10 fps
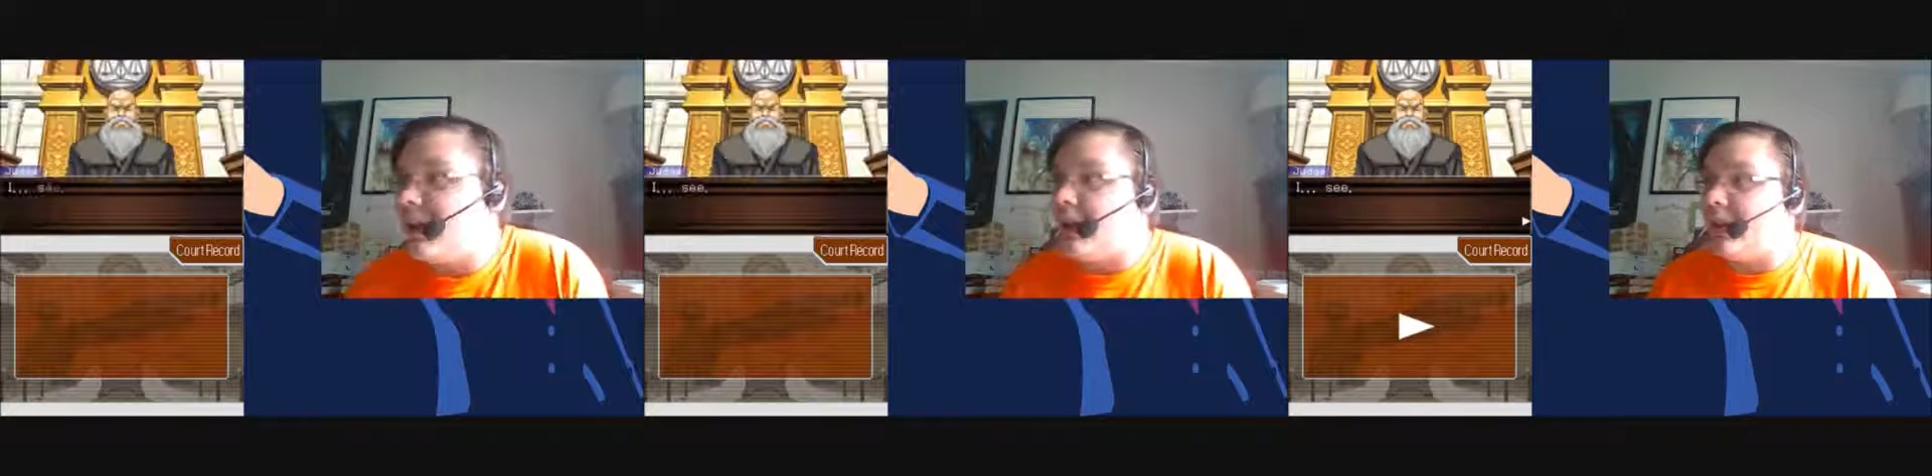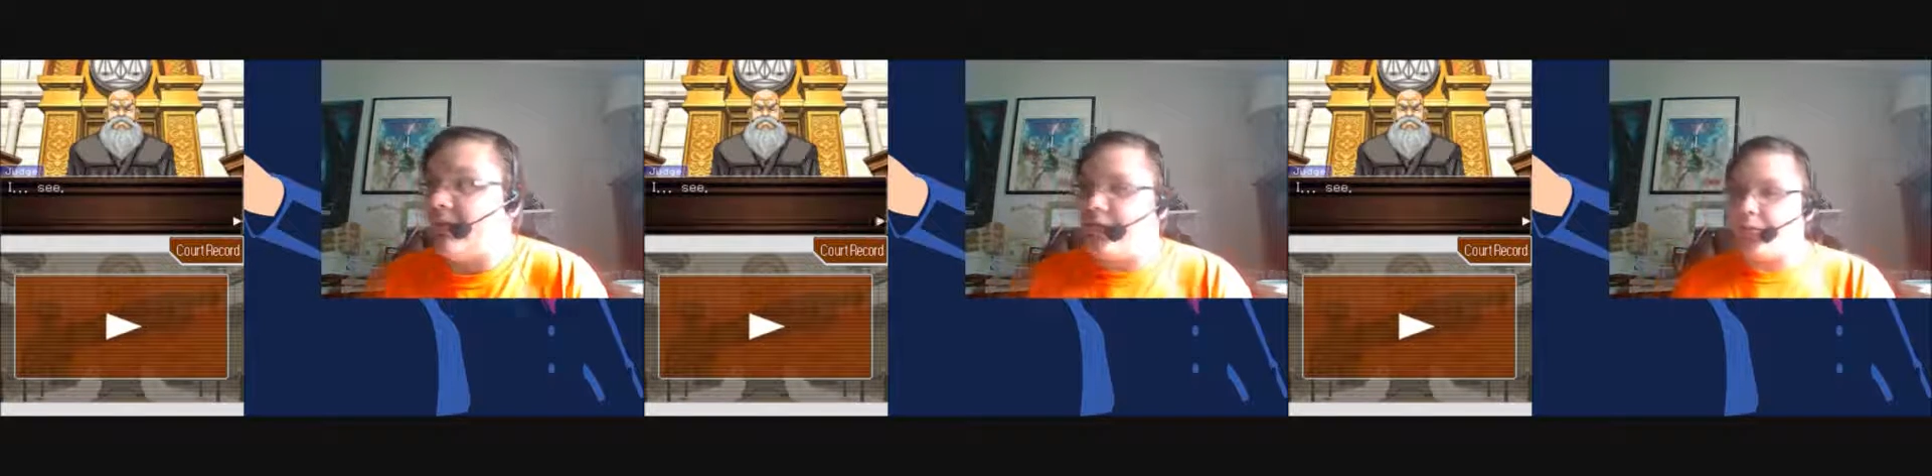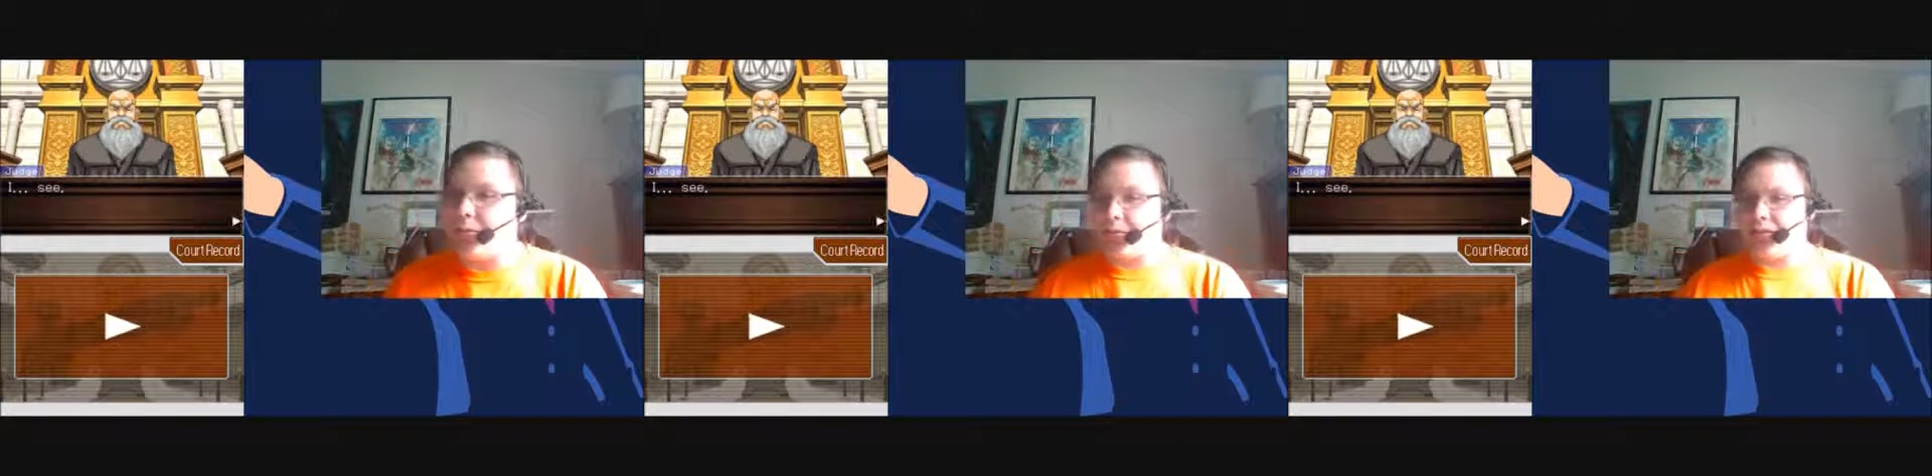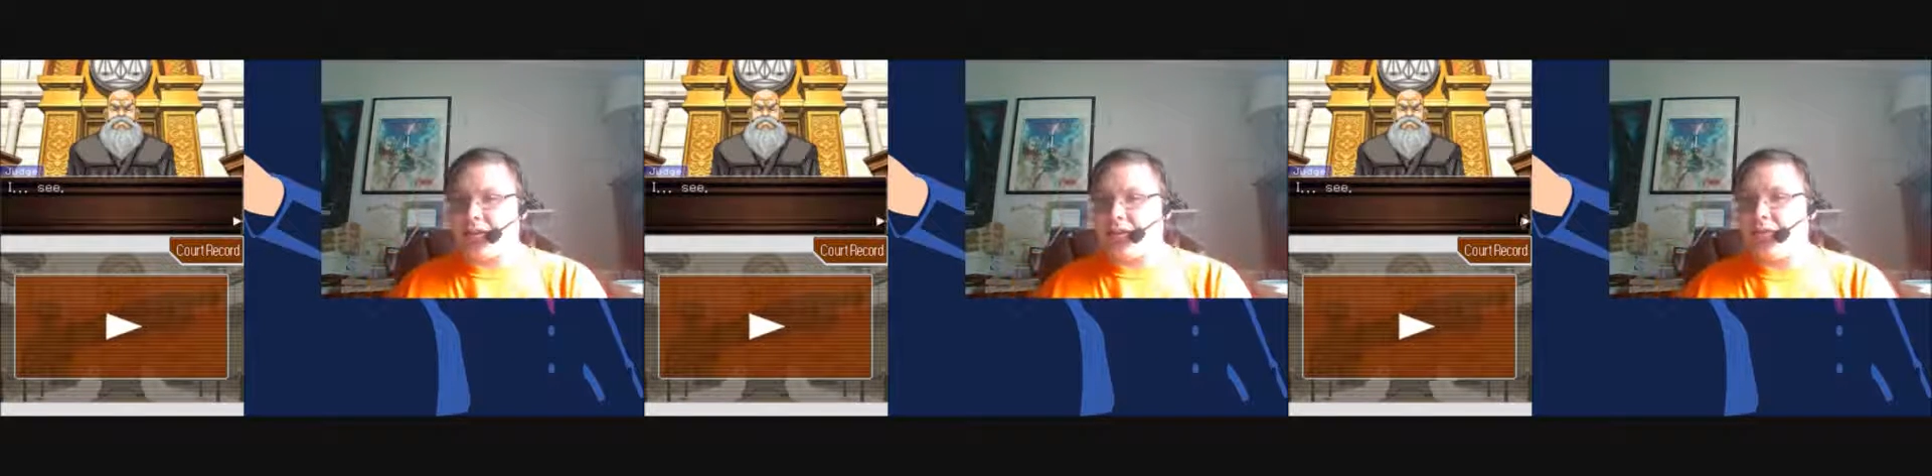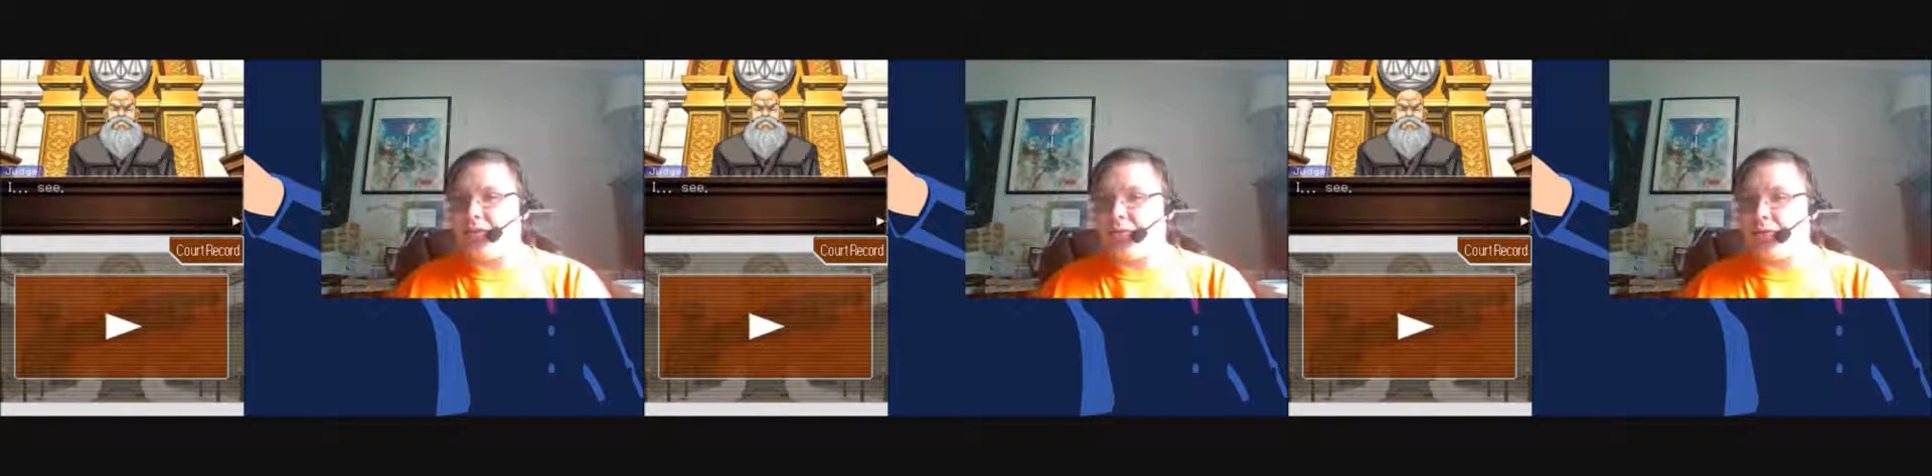In 20 minutes, I had to
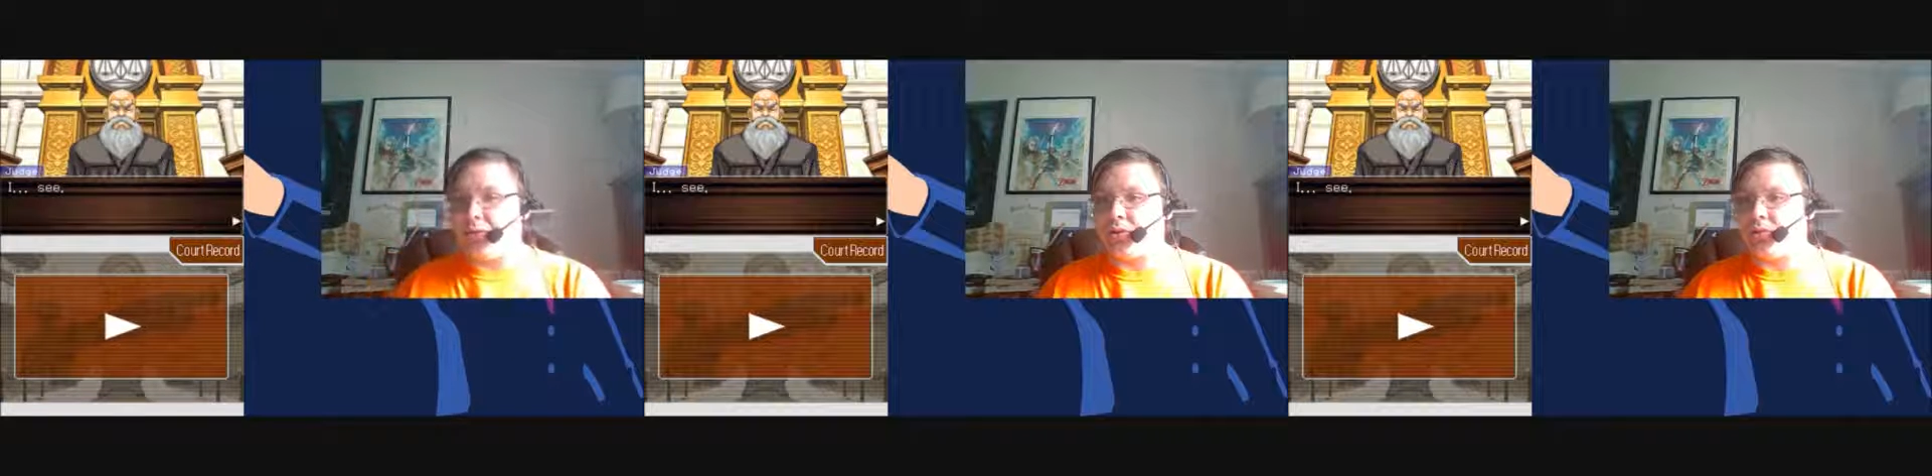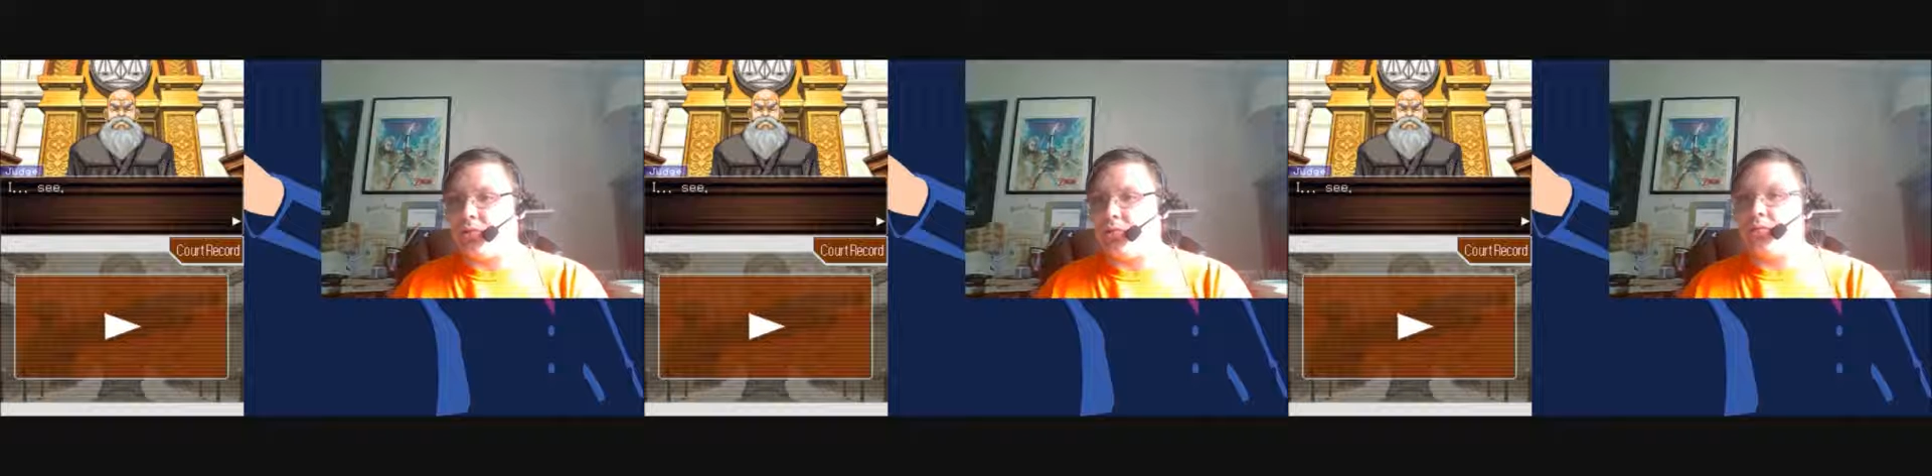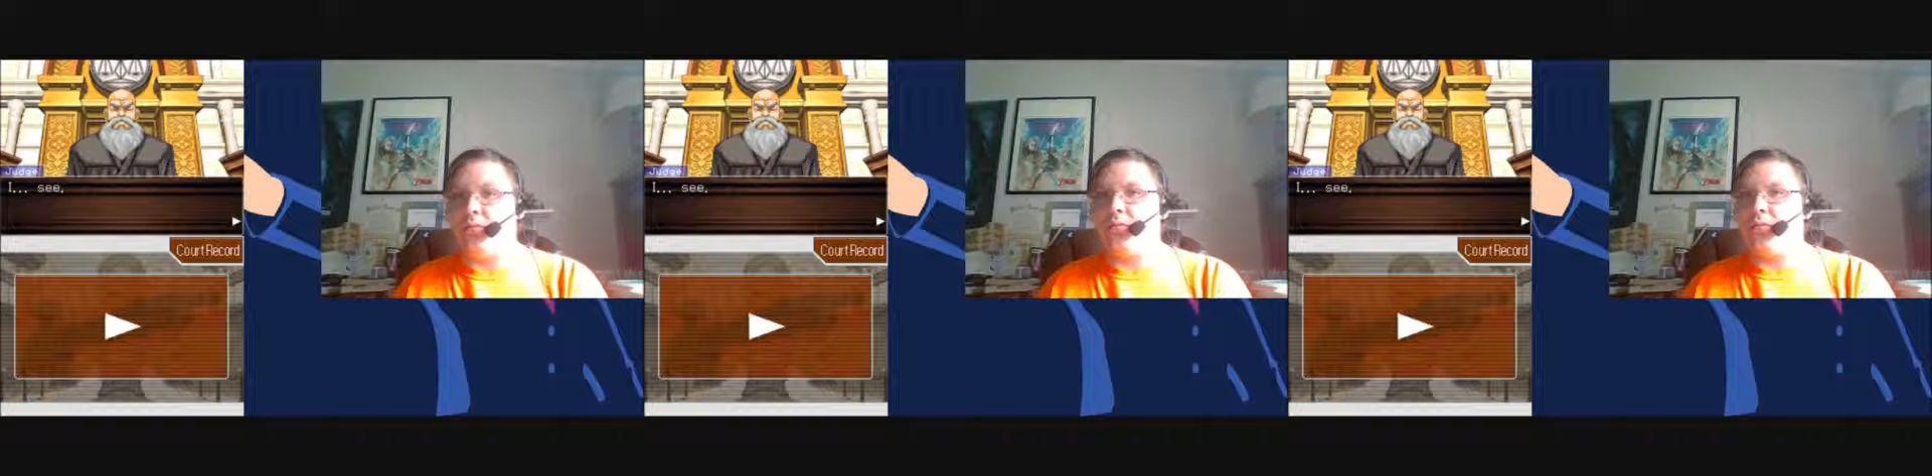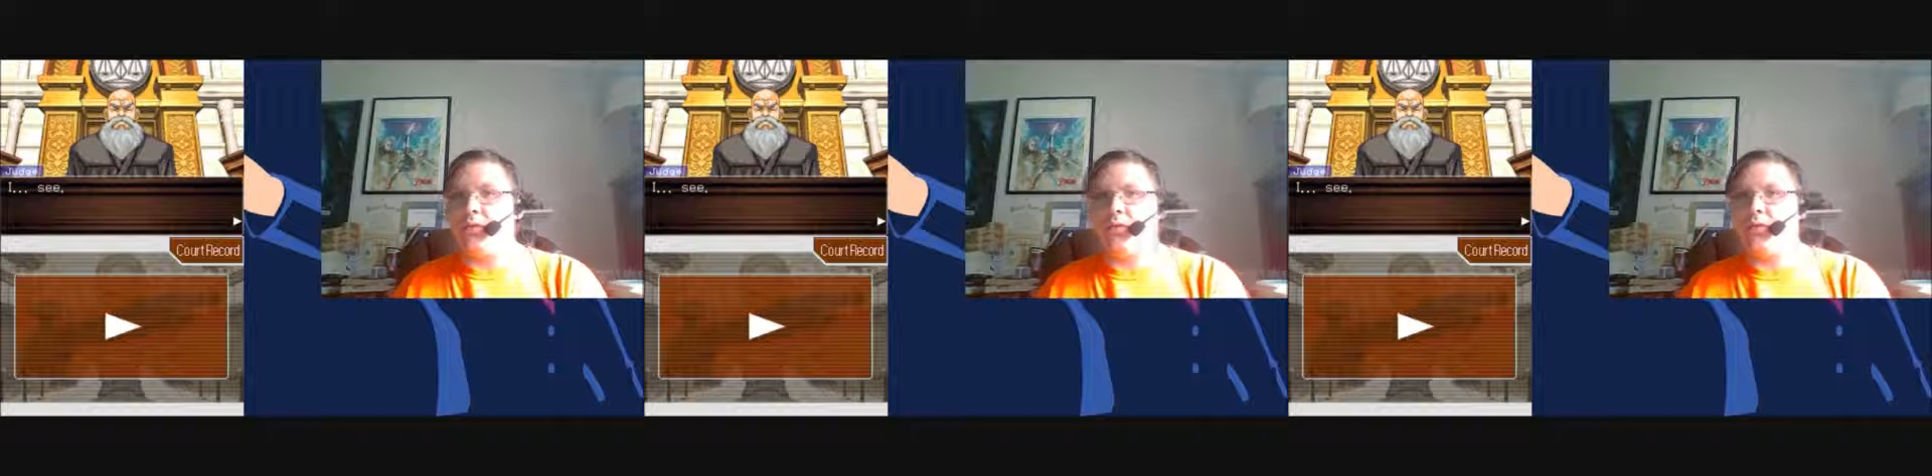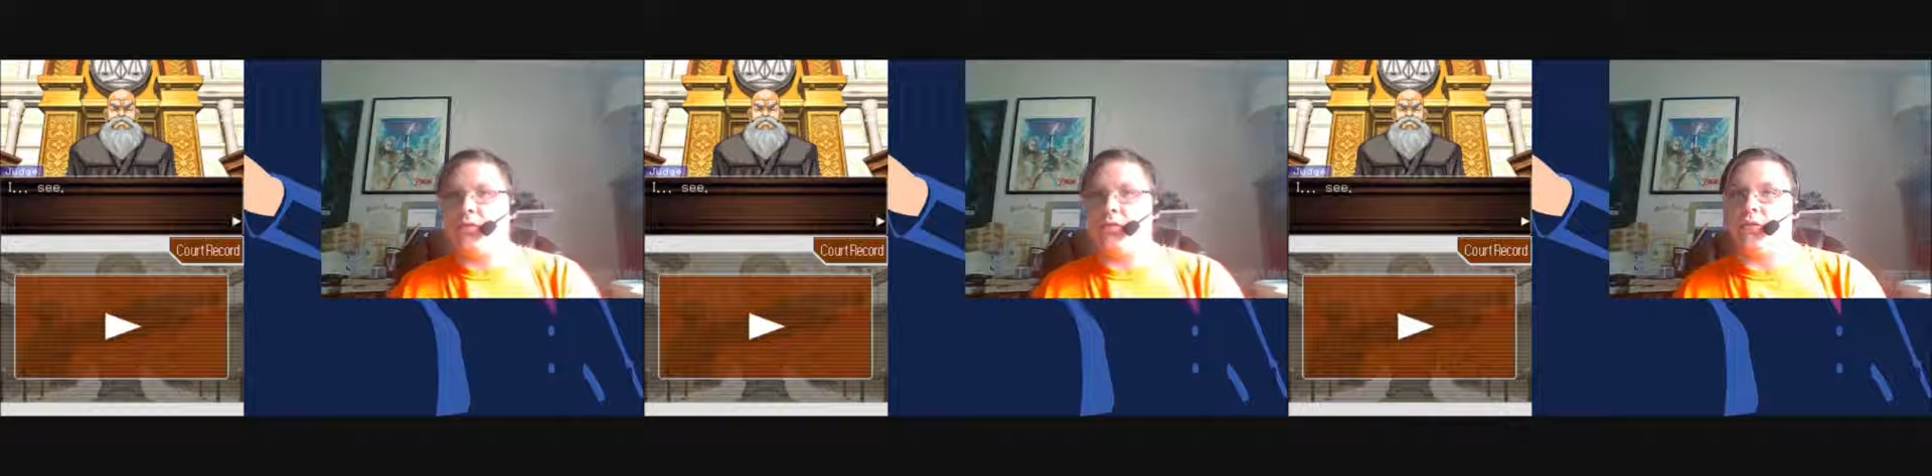go walk
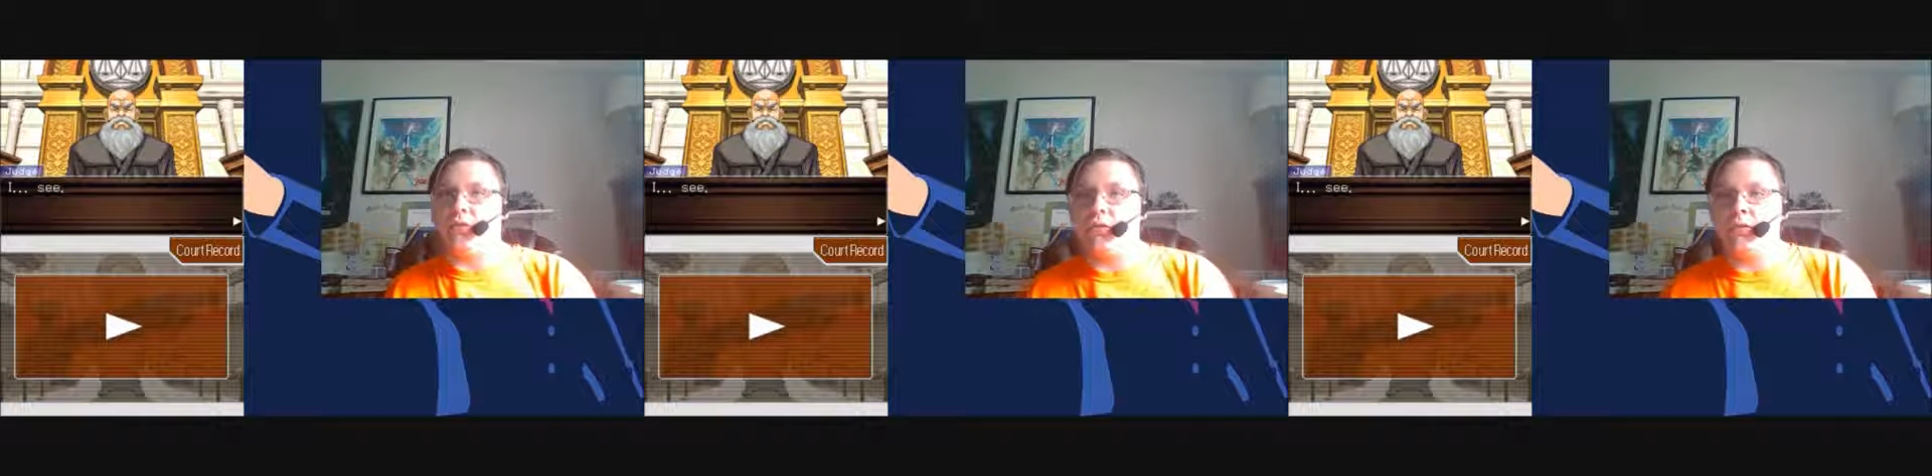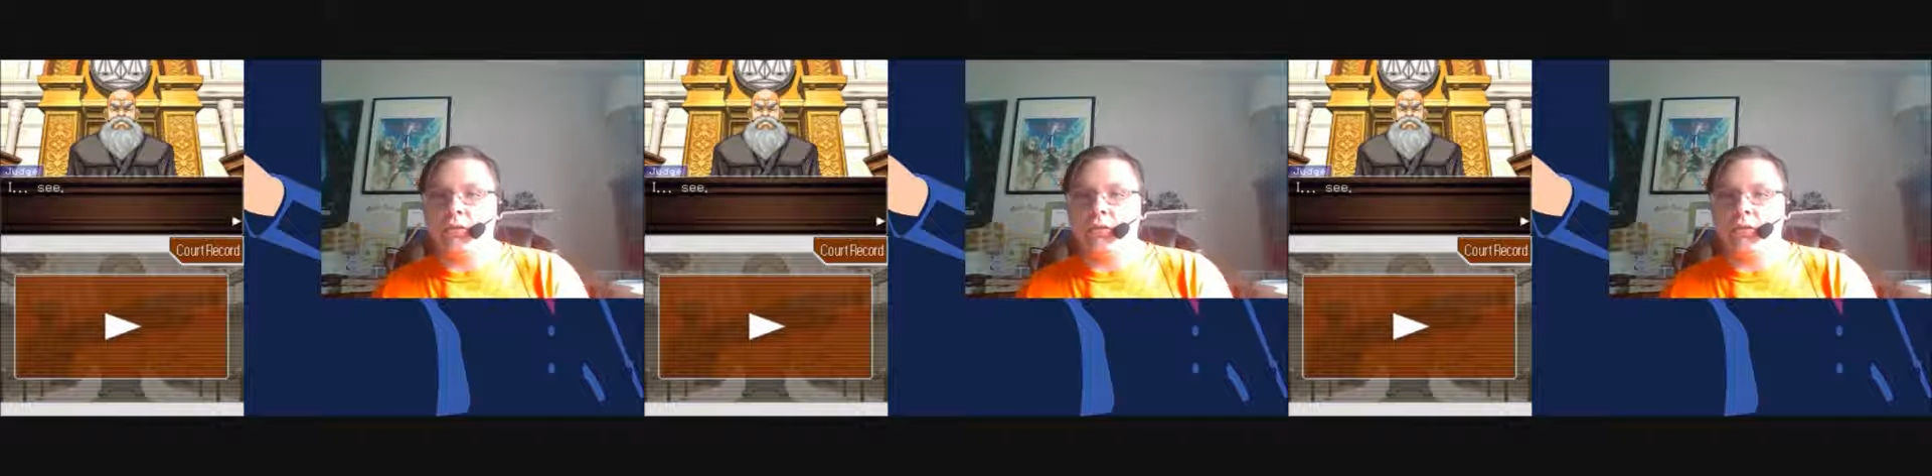something.